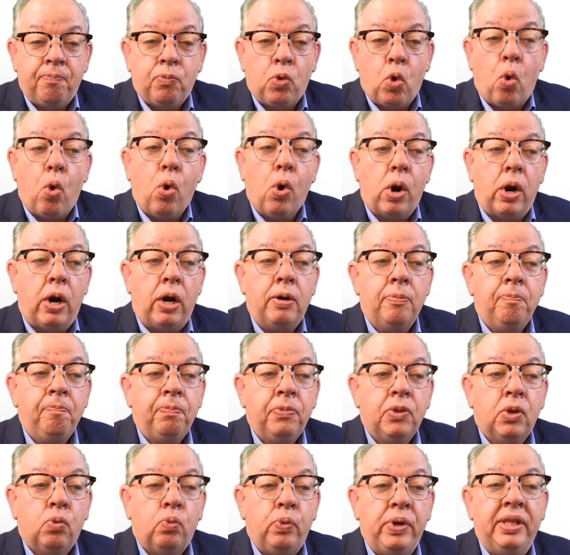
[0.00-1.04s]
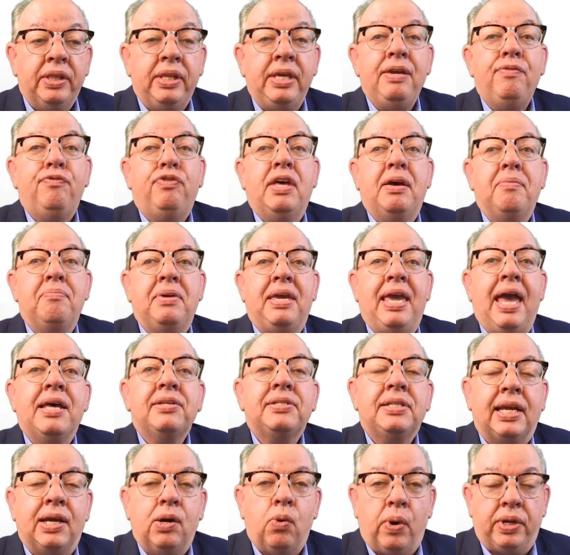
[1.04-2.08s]
Or we leave them
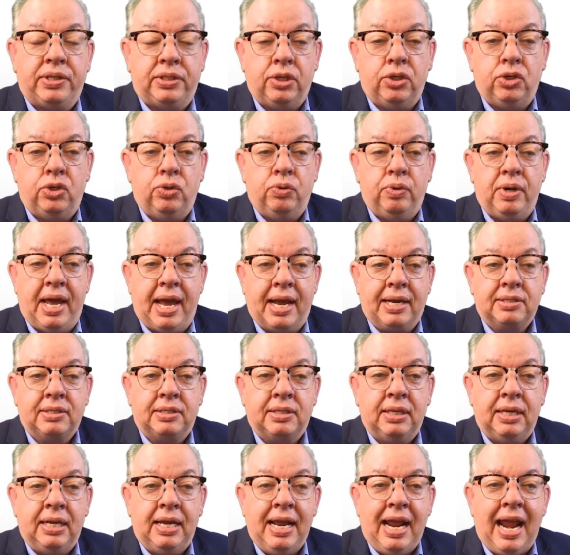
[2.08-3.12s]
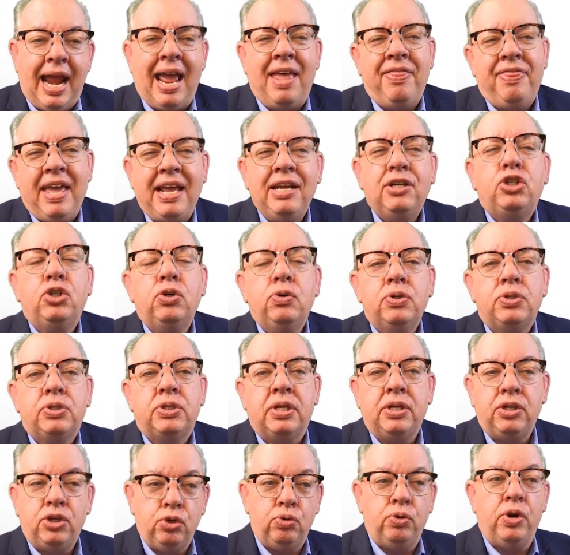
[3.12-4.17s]
guessing what to do next, and they choose
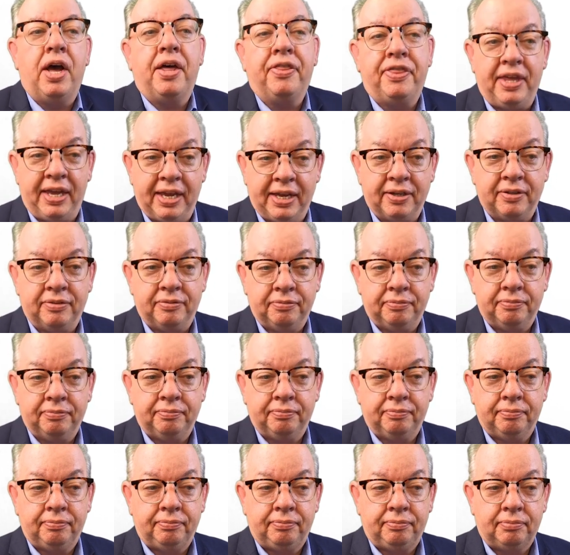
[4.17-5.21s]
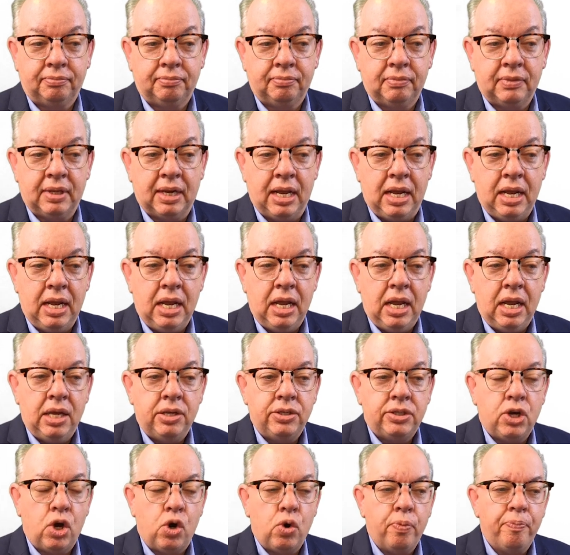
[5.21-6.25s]
to do nothing.
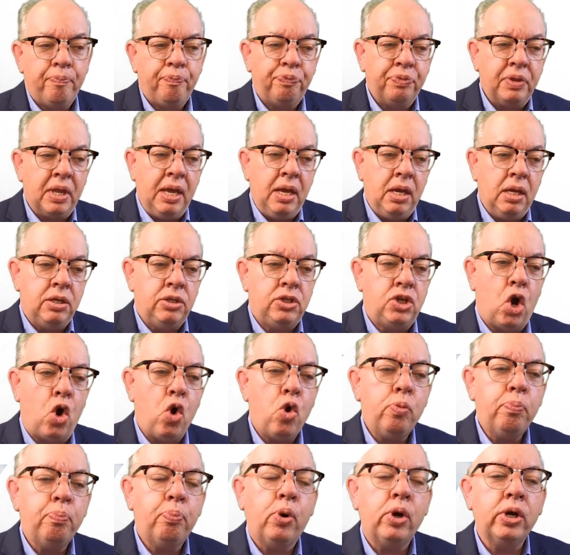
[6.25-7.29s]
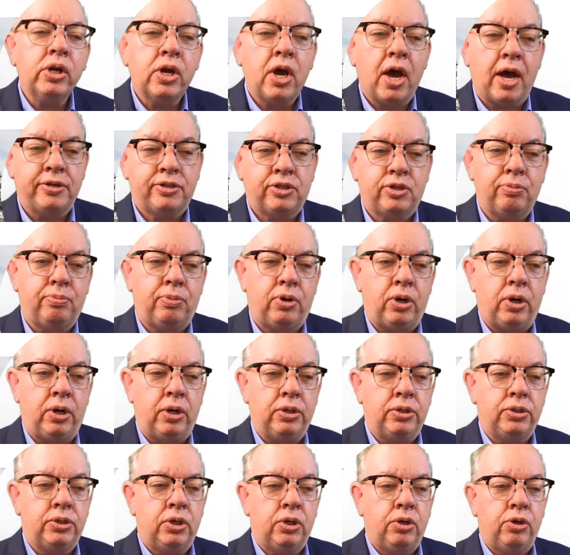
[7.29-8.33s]
So don't put
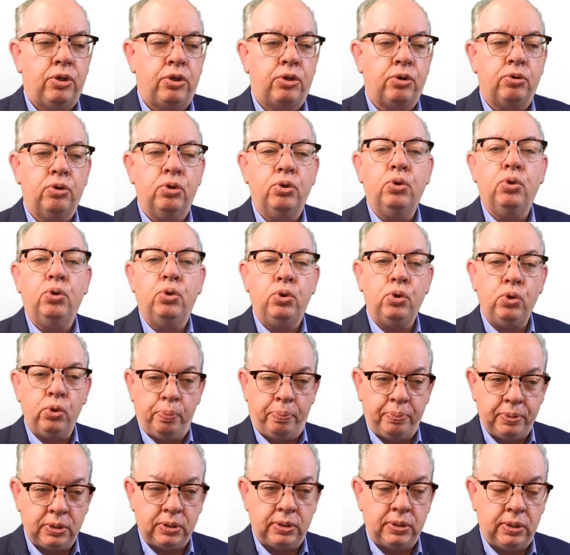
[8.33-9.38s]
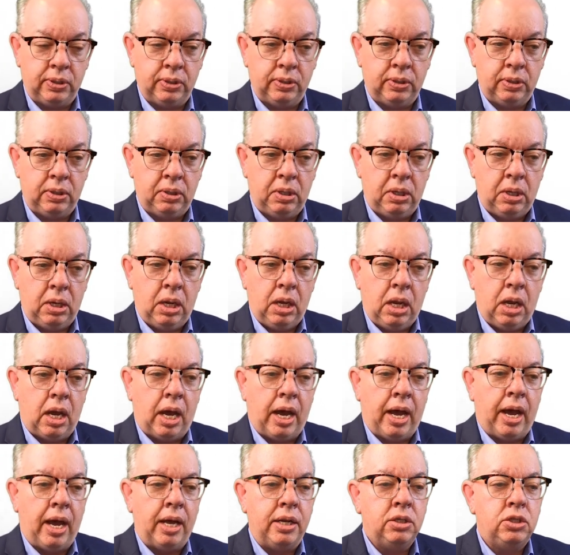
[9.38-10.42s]
customers through hoops.
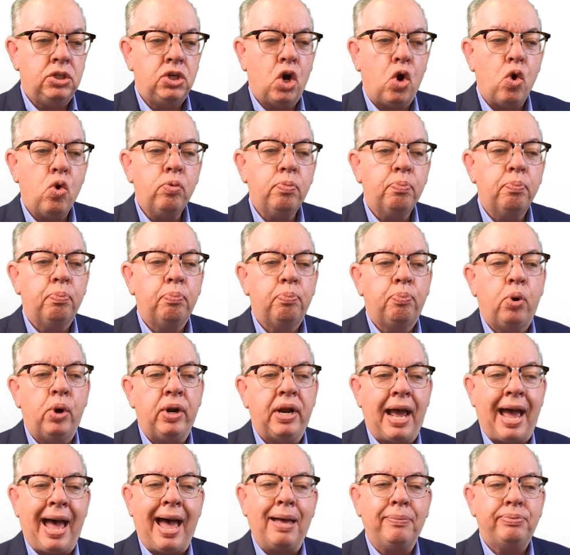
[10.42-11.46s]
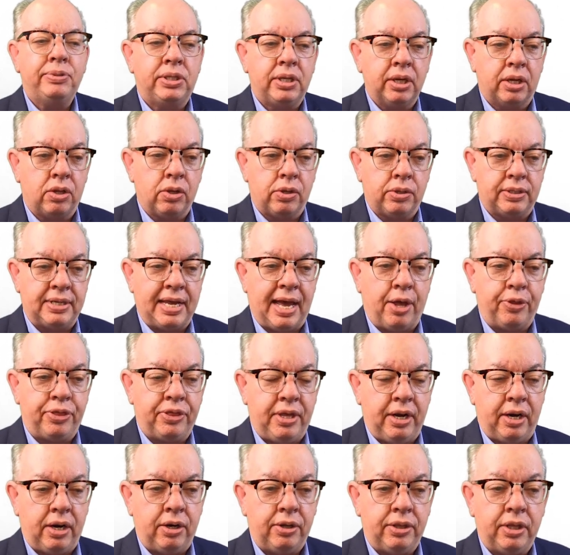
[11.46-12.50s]
Don't put obstacles out
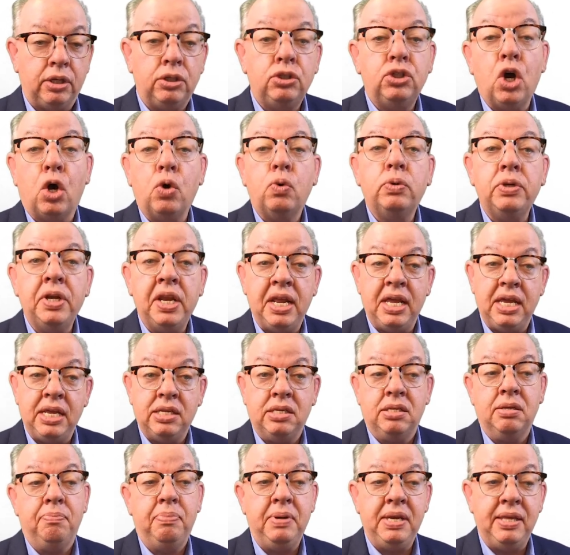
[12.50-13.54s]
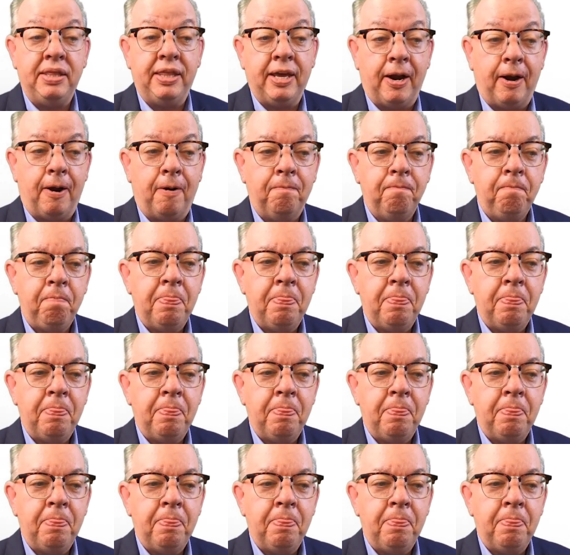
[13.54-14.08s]
there that don't need to be there.